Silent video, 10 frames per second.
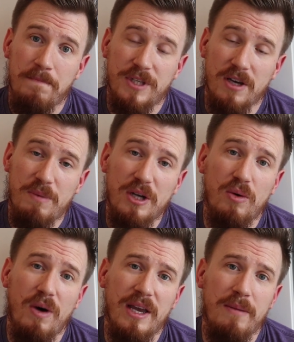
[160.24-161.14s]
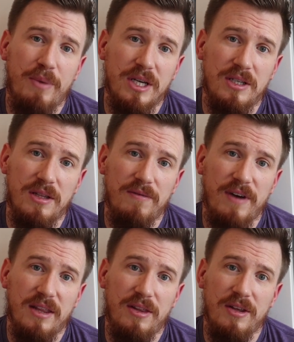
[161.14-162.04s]
So I've been quite impressed in the
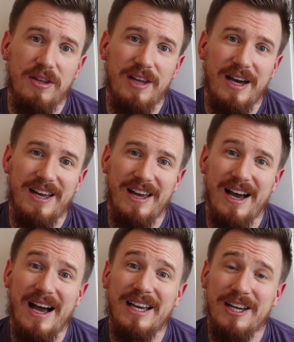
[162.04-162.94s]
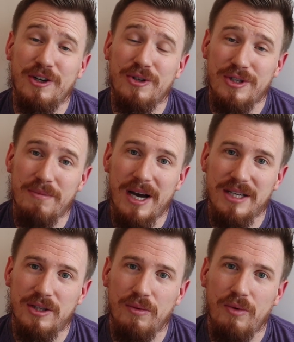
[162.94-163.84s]
fact that I can
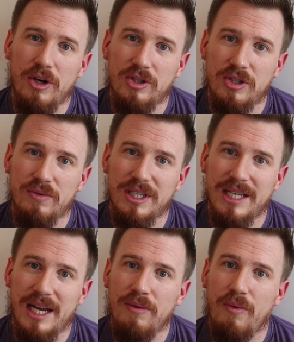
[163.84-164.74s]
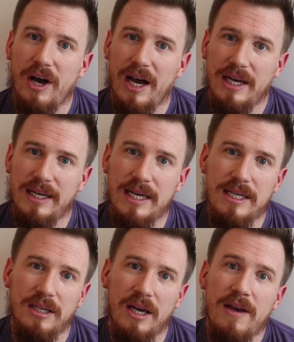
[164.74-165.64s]
customize the wash to exactly what I
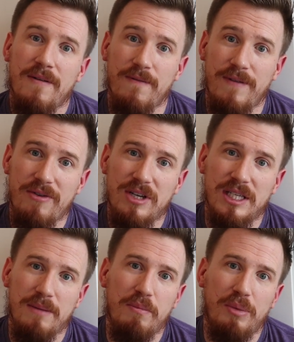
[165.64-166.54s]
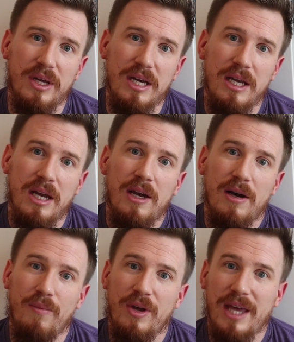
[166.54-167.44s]
need very simply
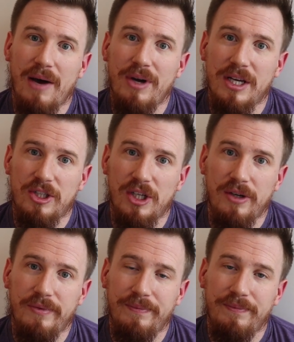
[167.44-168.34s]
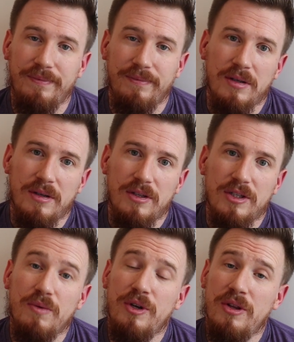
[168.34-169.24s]
and without issue.
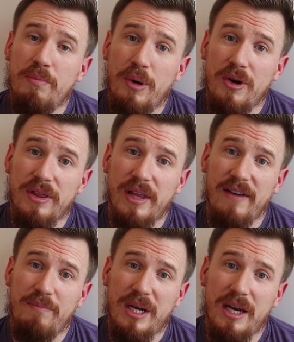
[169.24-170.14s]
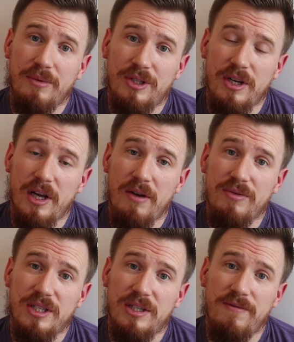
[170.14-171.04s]
So another point that I've been able to
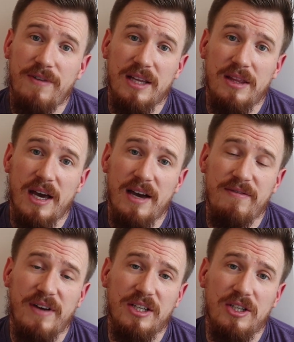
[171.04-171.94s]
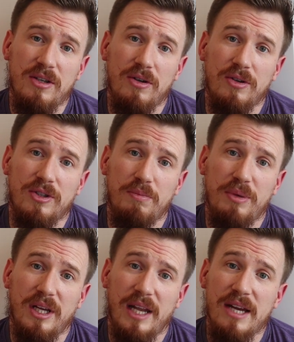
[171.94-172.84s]
note is the fact that I've actually hooked up
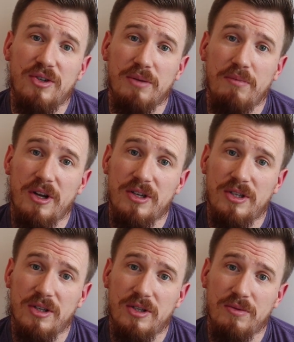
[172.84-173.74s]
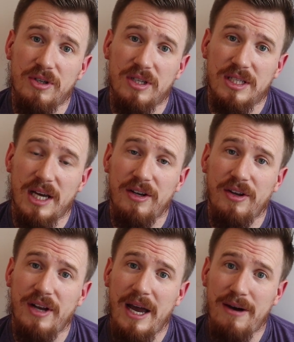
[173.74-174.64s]
an electric monitor to understand
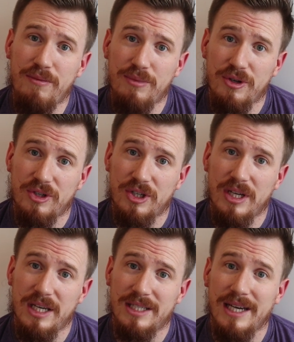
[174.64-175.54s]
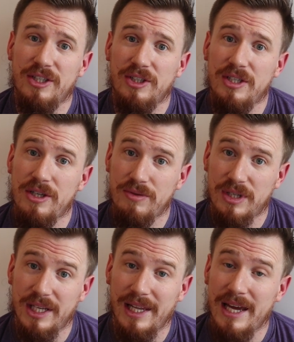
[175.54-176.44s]
on how much it's actually
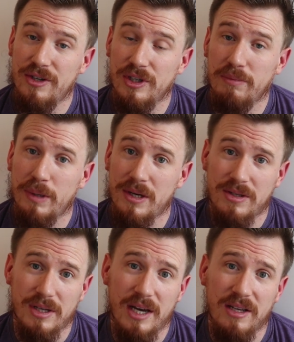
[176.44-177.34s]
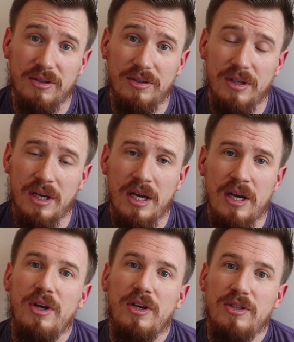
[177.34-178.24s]
using electric per cycle.
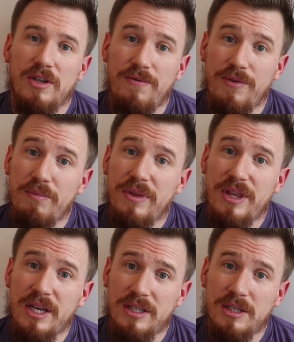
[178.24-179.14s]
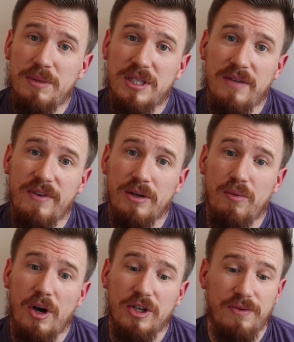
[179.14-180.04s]
So from this specific
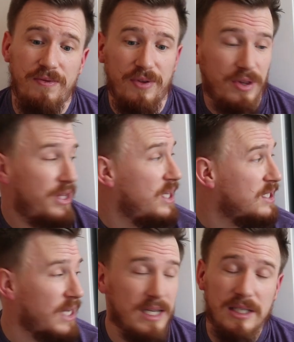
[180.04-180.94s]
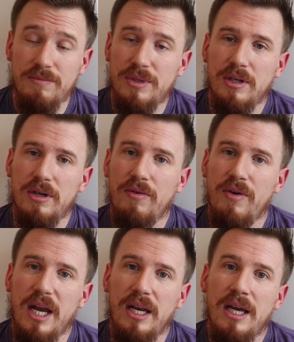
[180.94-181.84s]
wash for these items that
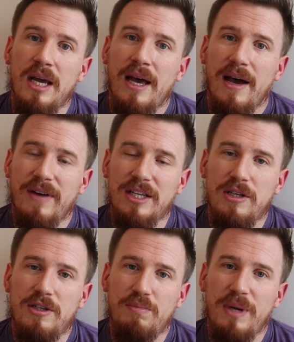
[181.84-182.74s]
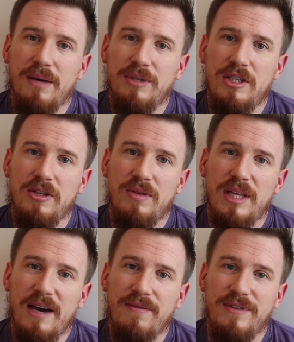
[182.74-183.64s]
are in, I've actually just been able to do
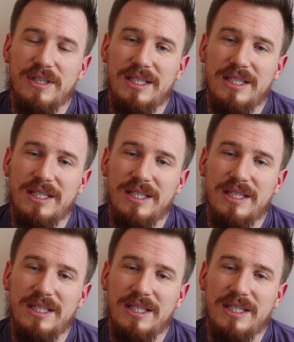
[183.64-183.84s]
that for